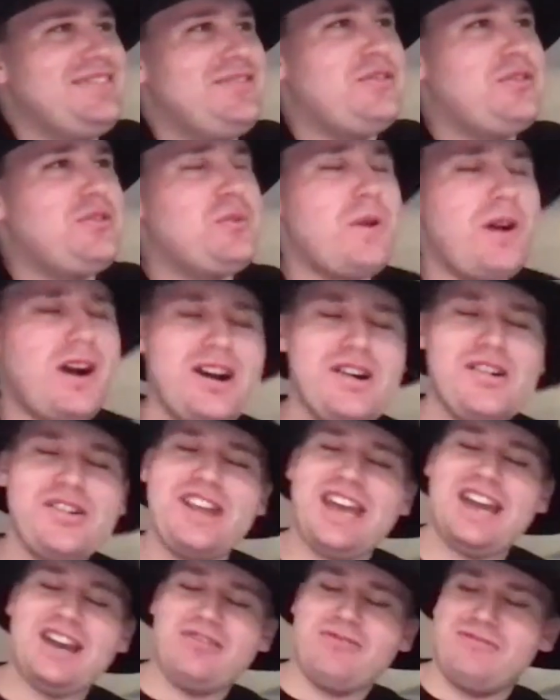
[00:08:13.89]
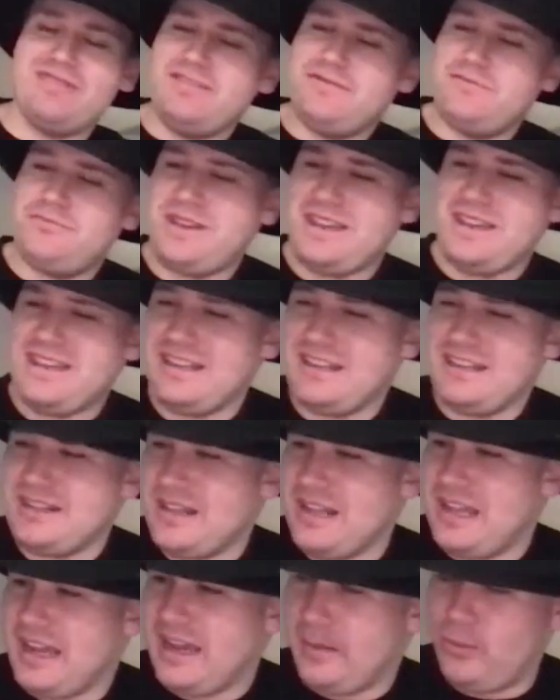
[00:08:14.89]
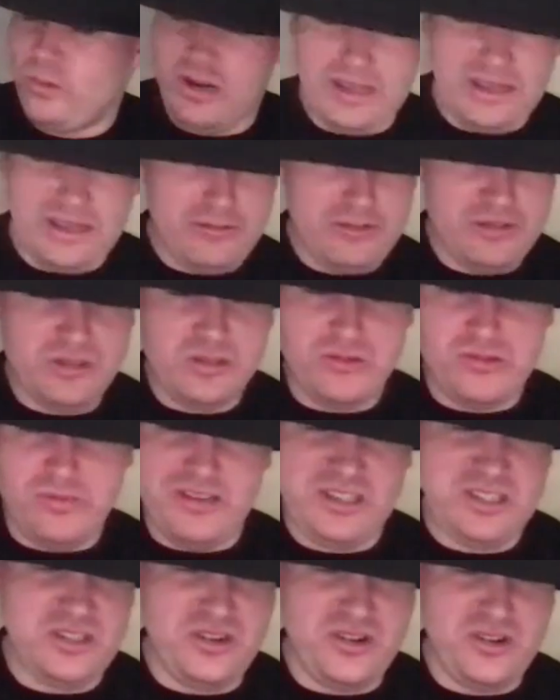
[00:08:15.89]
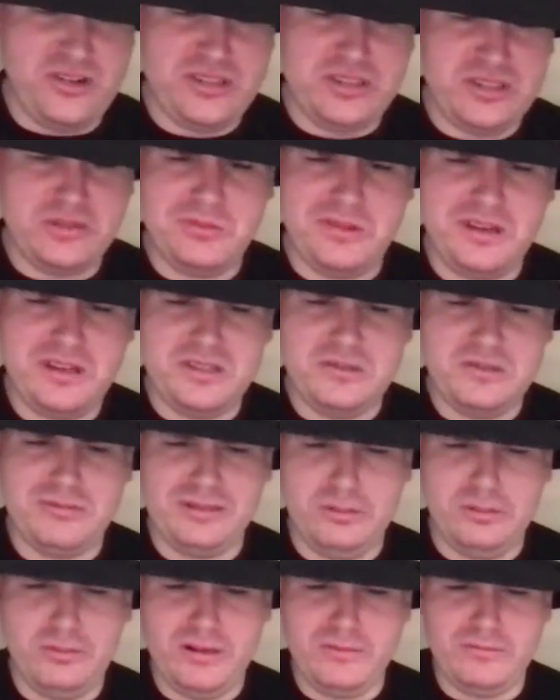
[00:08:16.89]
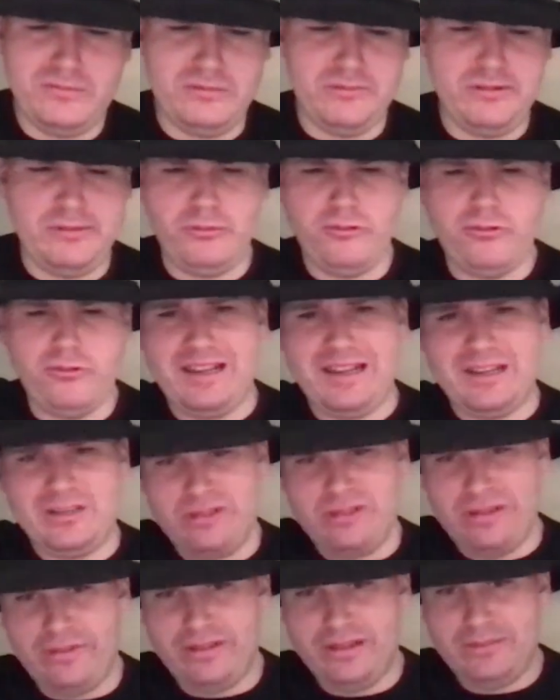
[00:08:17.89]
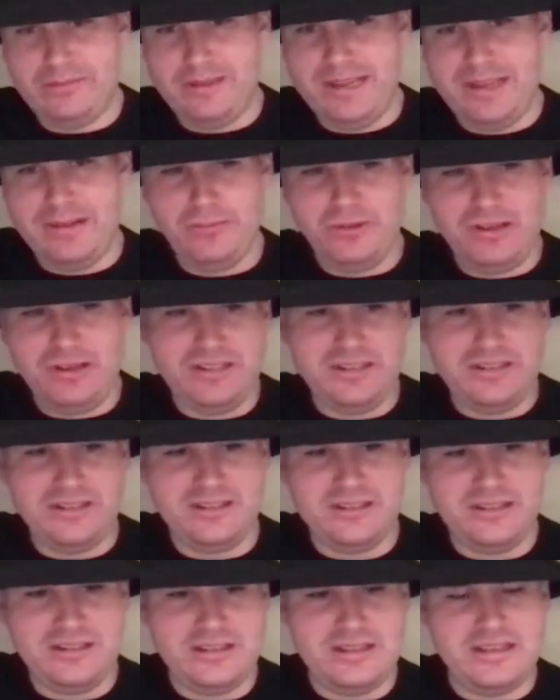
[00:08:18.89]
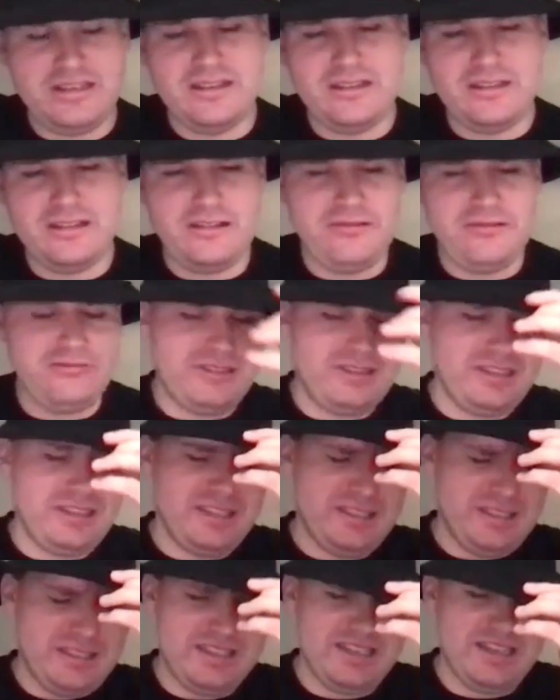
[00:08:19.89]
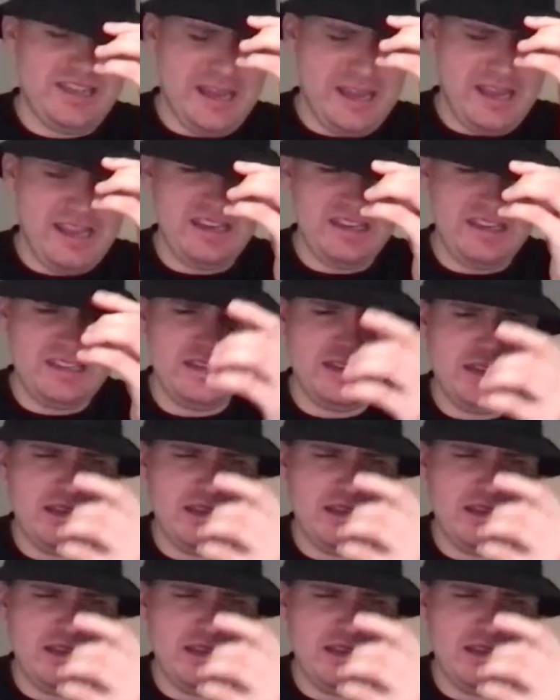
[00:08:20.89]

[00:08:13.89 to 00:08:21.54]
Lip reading: for a while now, we've been, when I was doing my shows in 2021, when we brought out Traveling Man, we did a release, and